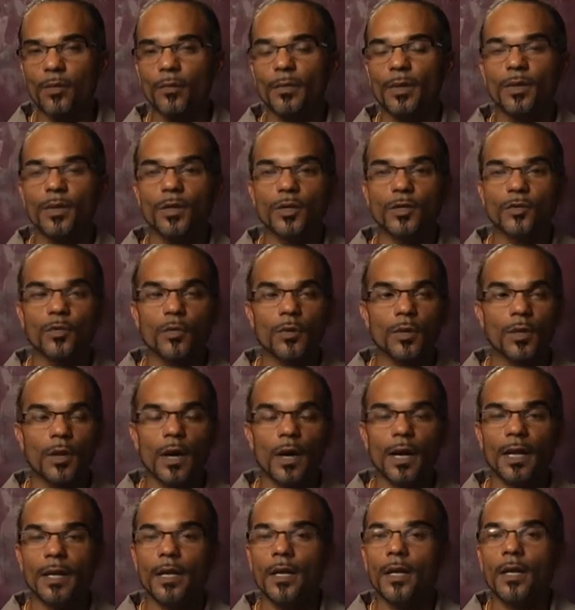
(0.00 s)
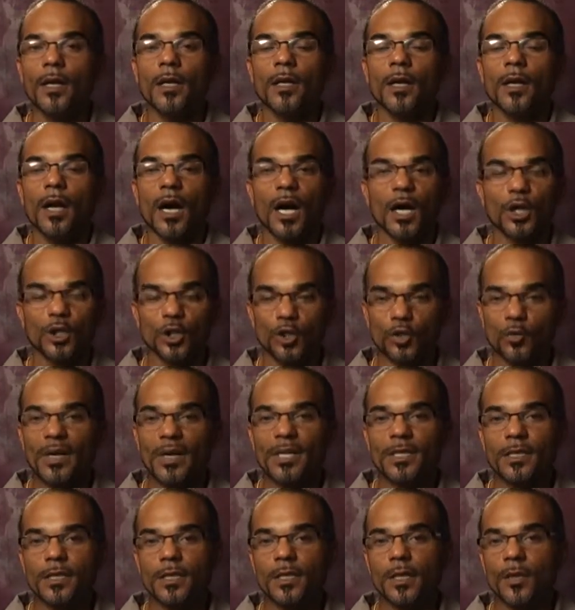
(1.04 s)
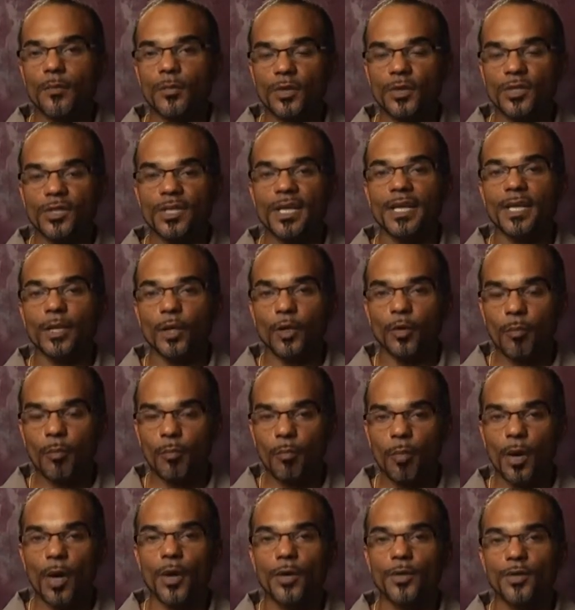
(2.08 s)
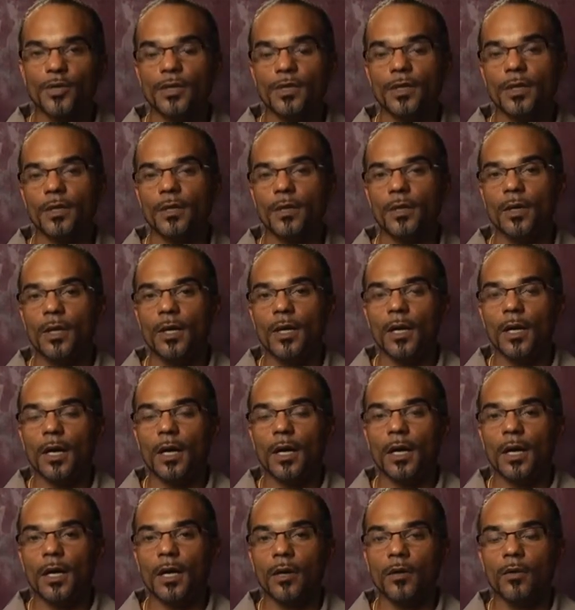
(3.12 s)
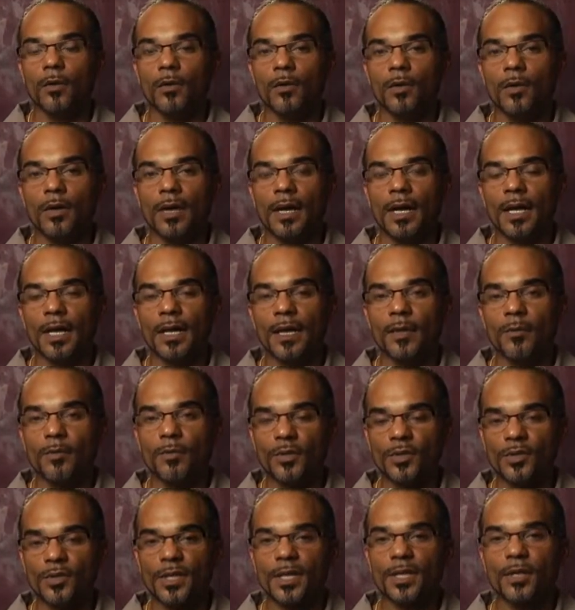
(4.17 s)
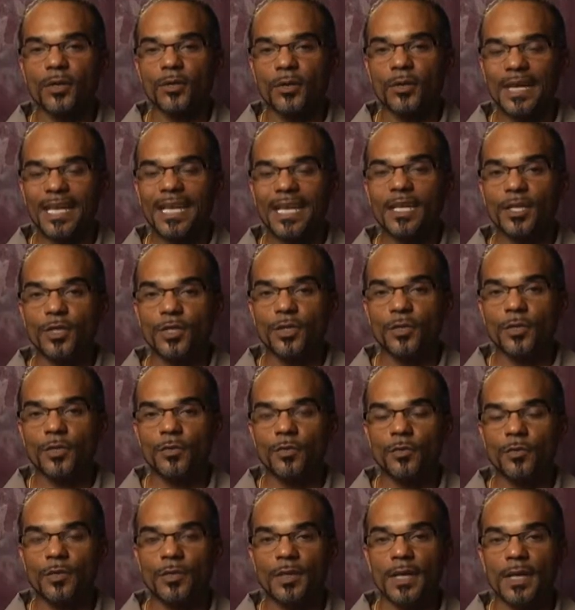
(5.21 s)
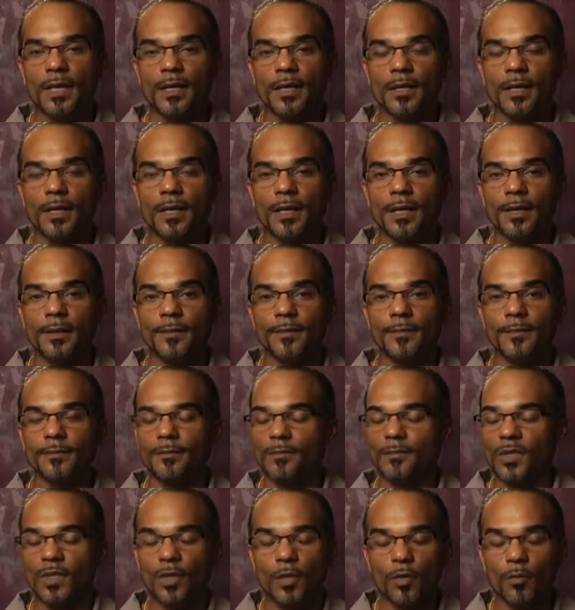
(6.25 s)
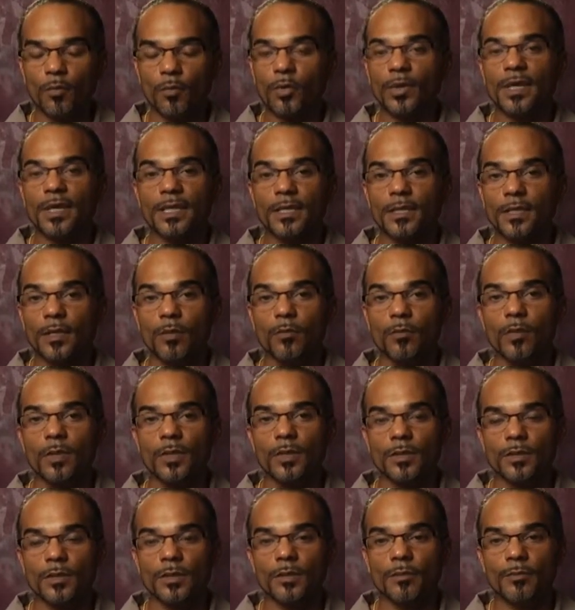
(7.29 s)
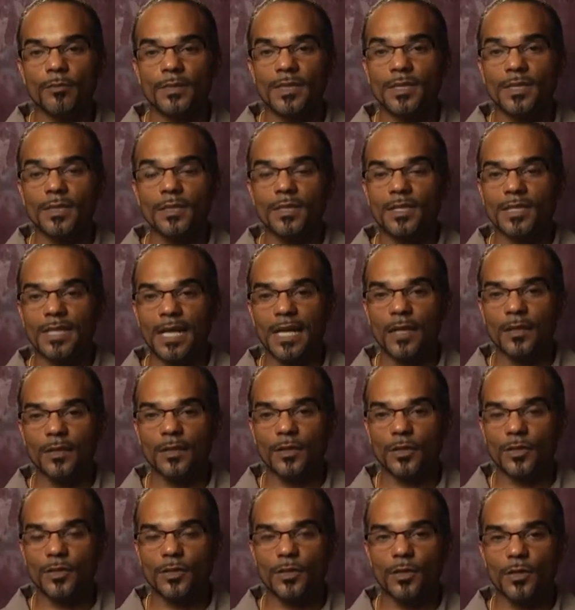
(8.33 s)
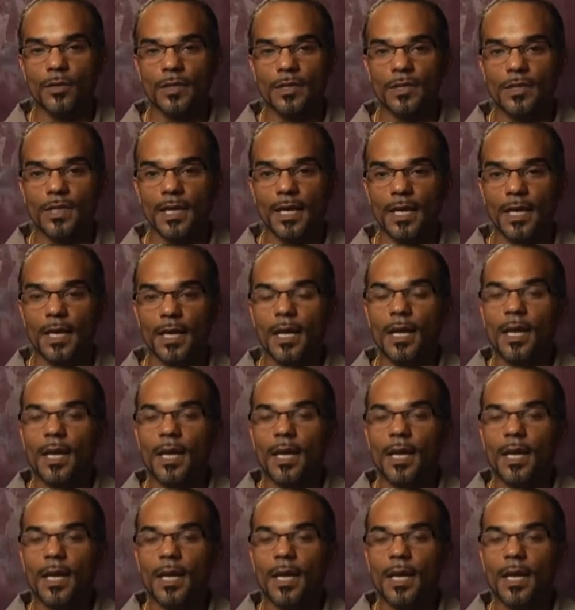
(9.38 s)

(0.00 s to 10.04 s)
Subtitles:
because we're not addressing a particular person or a particular issue that, putting someone's business out there, so to say,